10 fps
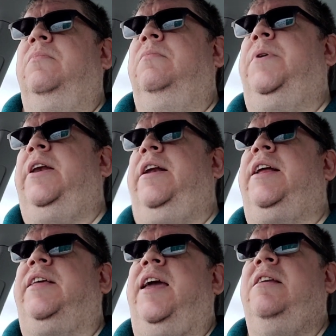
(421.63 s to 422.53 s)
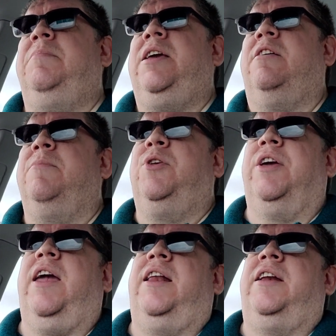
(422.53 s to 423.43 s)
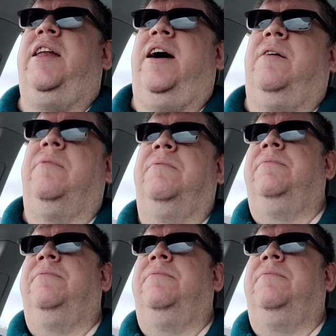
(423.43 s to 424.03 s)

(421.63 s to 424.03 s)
But it can be communicated now